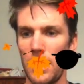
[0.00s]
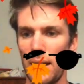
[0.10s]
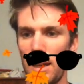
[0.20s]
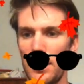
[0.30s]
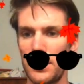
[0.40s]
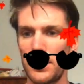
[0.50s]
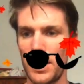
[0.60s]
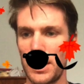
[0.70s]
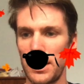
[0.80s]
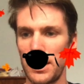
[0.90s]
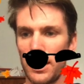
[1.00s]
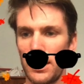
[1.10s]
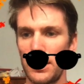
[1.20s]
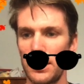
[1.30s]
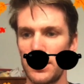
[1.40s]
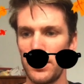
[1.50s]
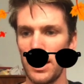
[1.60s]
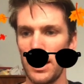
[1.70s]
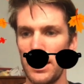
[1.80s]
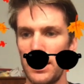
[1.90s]
So I made the lens
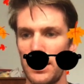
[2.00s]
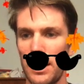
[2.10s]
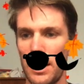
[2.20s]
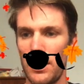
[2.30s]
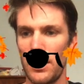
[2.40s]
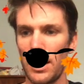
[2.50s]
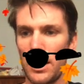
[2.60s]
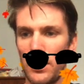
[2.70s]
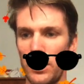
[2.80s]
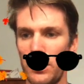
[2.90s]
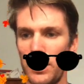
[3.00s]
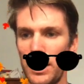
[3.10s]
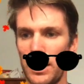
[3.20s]
flat, and now I will make